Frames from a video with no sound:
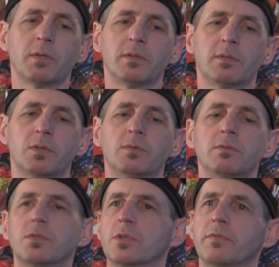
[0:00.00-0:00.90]
my
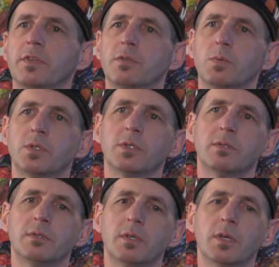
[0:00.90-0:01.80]
own sort of
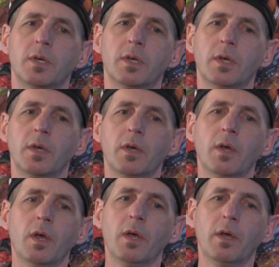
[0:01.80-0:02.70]
intuition
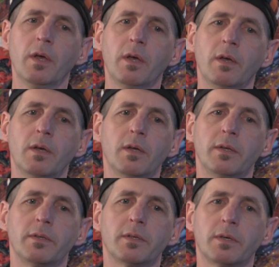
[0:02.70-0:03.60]

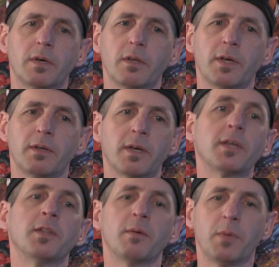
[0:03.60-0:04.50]
and allow,
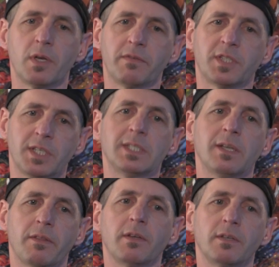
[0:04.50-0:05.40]
again, that
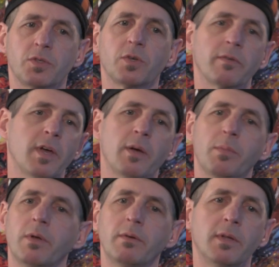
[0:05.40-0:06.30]
manifestation thing to sort of
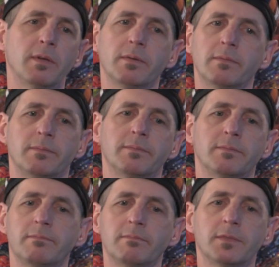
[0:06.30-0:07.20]
happen. And
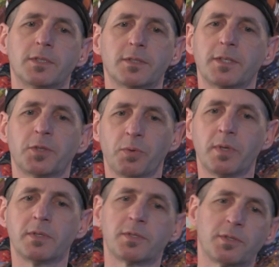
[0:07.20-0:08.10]
It's like there is